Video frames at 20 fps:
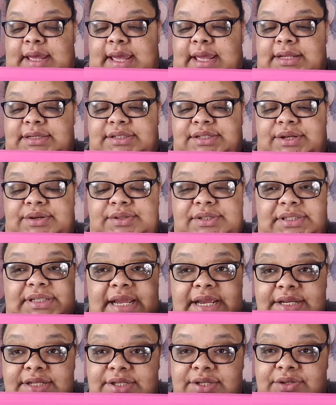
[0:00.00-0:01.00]
And so
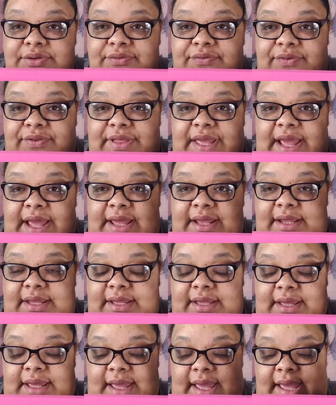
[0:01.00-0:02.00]
stay tuned for that.
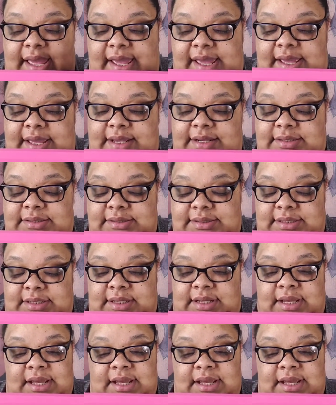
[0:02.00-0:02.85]
And